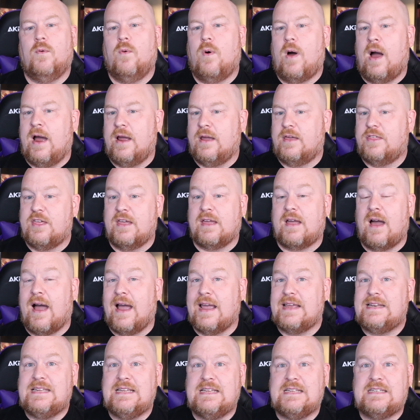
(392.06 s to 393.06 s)
I think
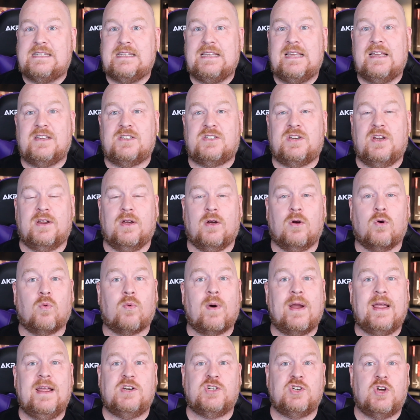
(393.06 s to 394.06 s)
ITC has done a
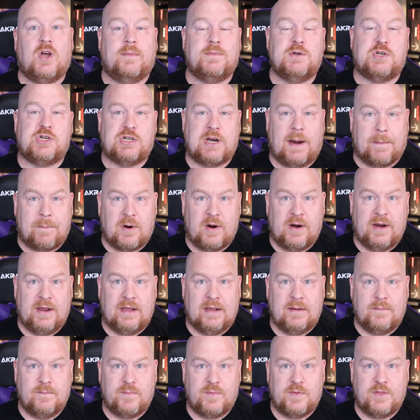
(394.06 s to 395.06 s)
great job
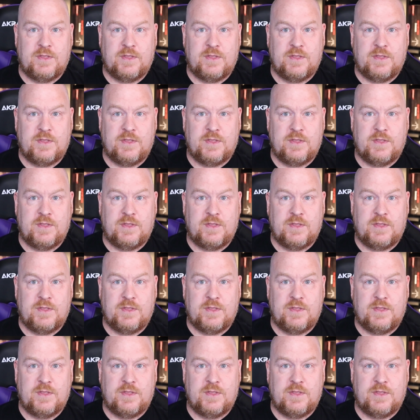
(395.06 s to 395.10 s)
shepherding